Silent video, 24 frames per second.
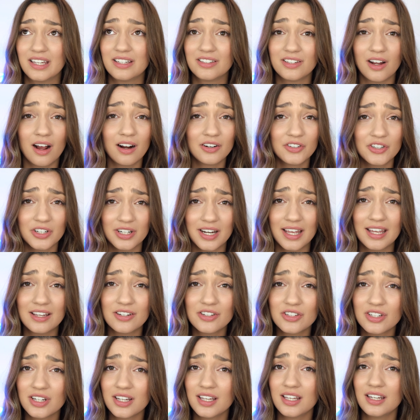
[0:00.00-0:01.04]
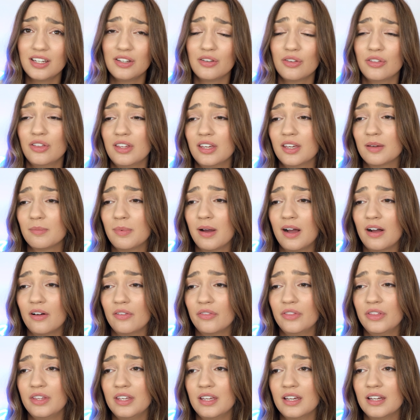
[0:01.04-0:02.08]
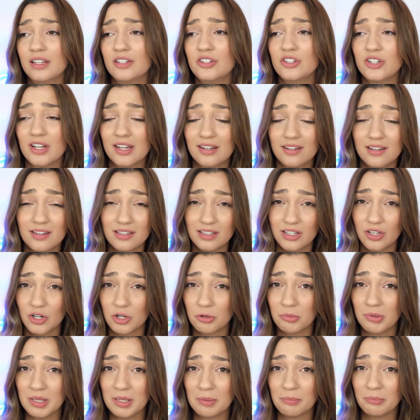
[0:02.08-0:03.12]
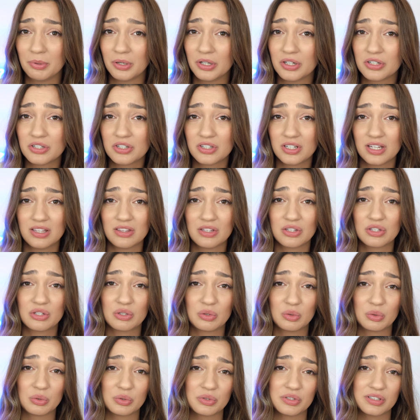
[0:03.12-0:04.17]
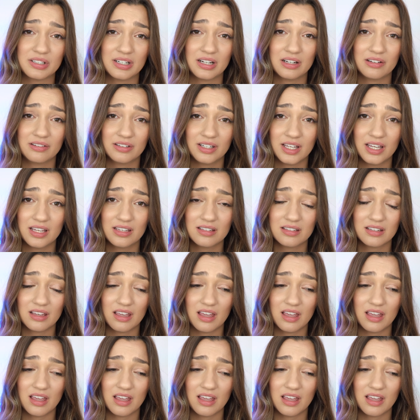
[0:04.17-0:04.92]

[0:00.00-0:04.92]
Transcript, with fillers: indoctrination. You think about the agendas that are being pushed in the schools nowadays,